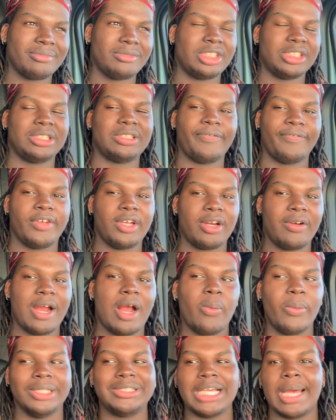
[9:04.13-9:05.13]
just to figure
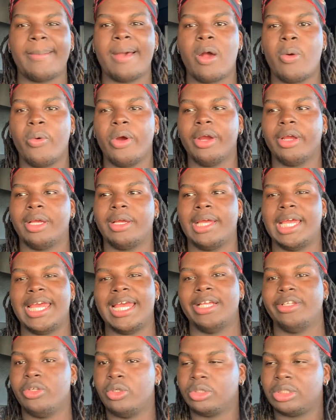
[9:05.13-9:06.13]
out what time I work?
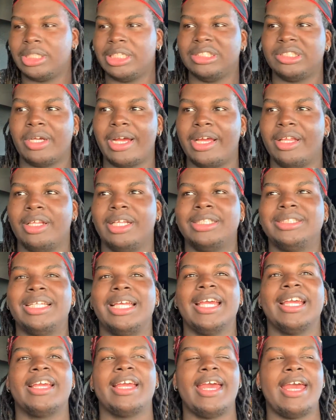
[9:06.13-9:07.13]
And usually it's
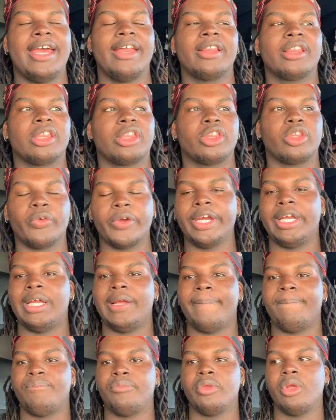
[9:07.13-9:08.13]
like at 3,
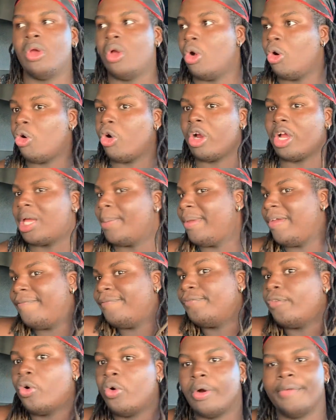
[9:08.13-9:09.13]
or it could be
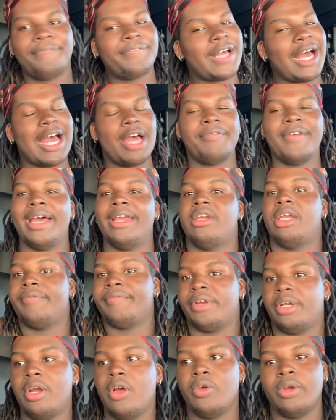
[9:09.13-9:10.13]
4 or 5. I
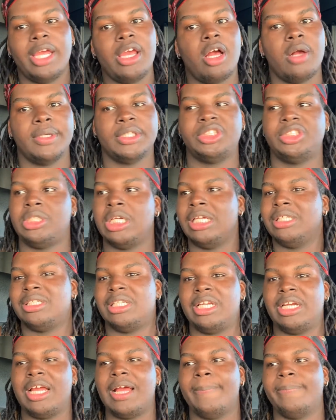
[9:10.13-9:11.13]
never know. They always changing
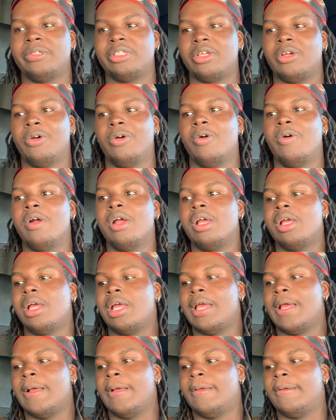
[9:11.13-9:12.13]
it up. So
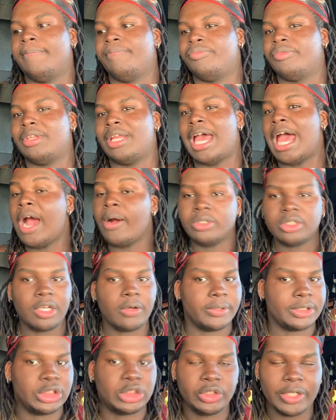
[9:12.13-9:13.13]
I was
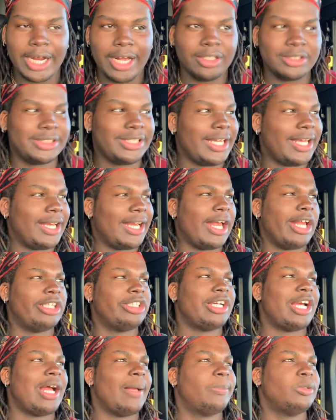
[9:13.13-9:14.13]
always drowsy at that
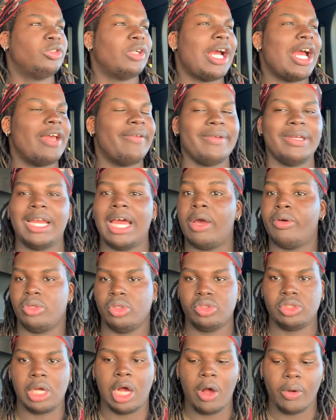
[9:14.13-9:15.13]
job driving. I
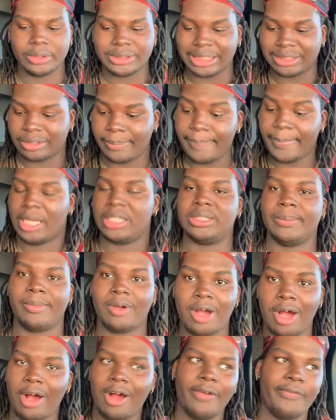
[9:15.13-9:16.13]
used to always have to make some
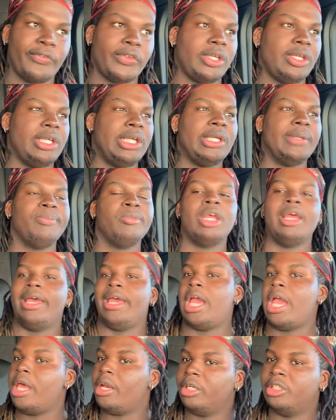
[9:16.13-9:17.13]
coffee,
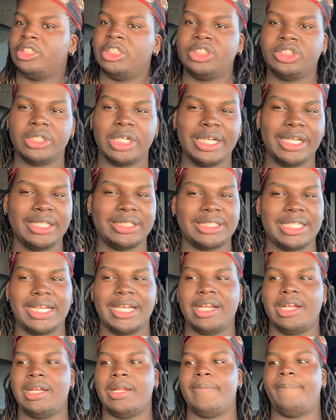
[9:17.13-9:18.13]
energy drinks,
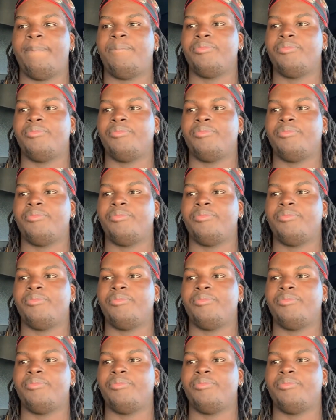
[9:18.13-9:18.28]
and